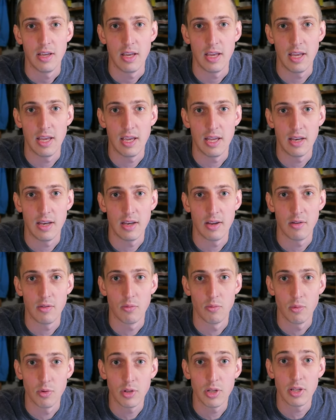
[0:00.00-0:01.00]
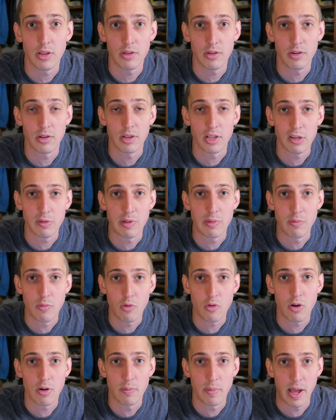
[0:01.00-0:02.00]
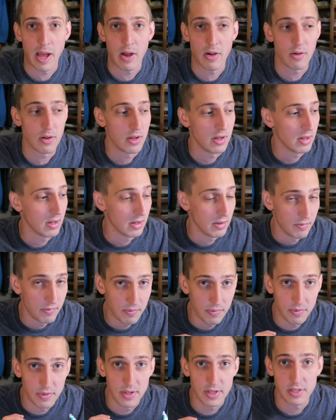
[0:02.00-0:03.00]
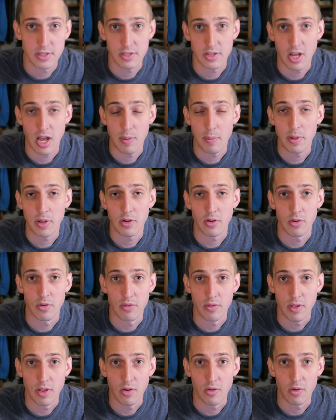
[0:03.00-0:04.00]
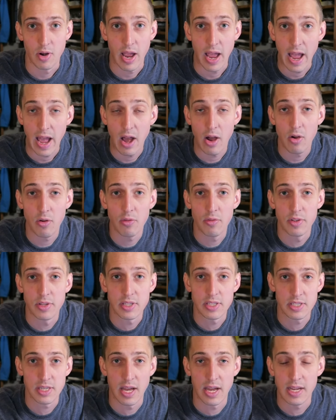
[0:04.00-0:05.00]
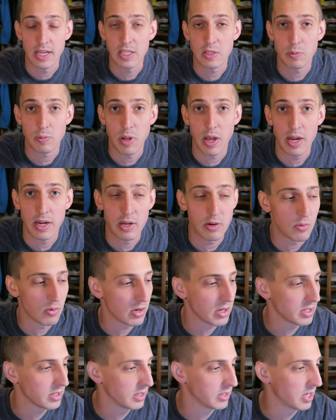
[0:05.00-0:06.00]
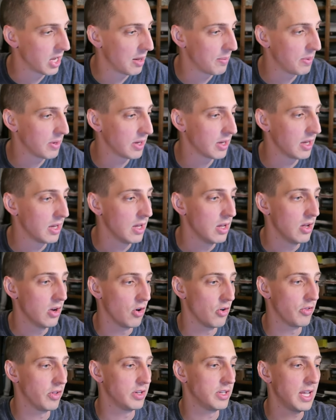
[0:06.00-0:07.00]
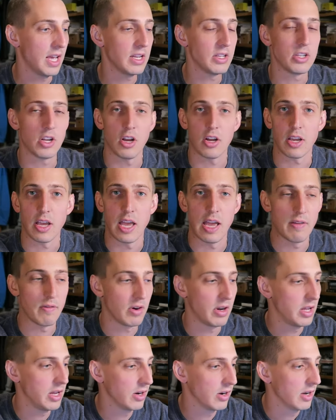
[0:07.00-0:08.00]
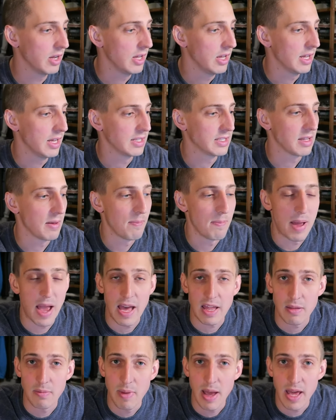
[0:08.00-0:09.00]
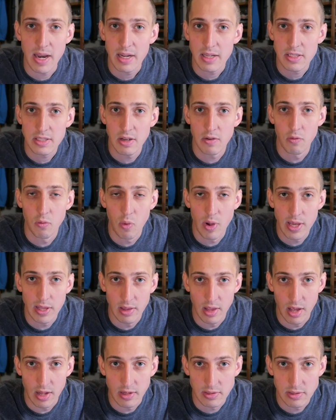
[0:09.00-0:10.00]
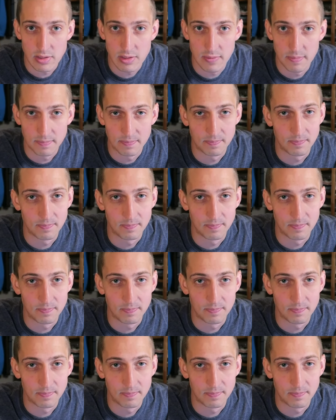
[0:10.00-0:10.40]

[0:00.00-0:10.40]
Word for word: and really learn a little bit more about this topic, or how the science behind it works. The topic, or the TED Talk I have right here, is the mathematics of weight loss.